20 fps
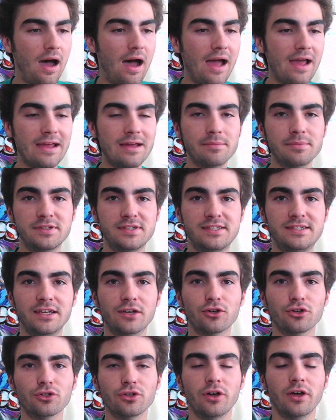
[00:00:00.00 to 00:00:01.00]
I am
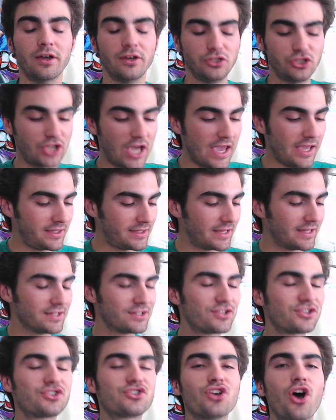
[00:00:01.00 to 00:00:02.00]
still shaking
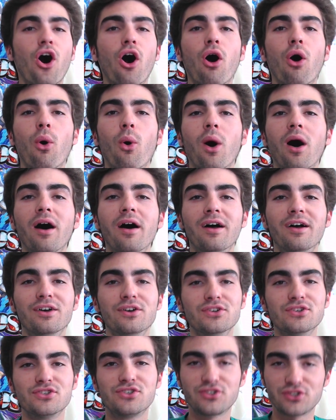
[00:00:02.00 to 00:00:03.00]
so
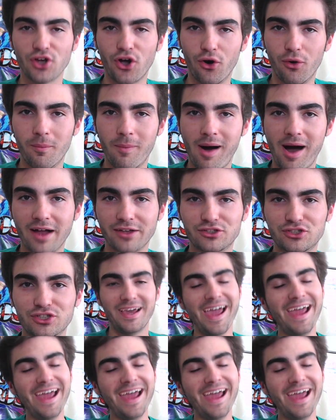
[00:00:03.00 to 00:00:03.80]
so much.